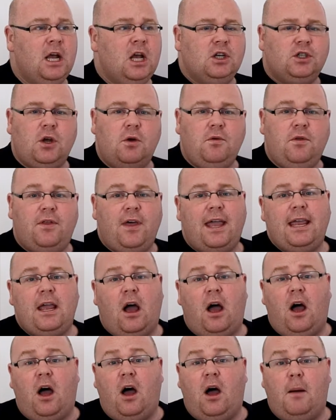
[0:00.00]
So they
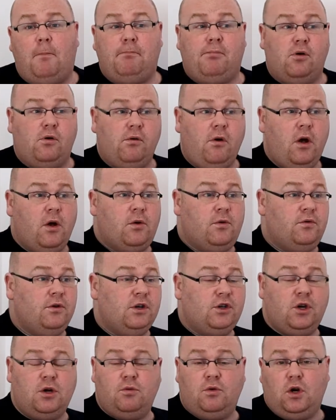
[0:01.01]
are prone
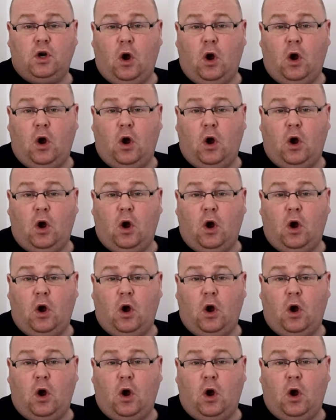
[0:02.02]
to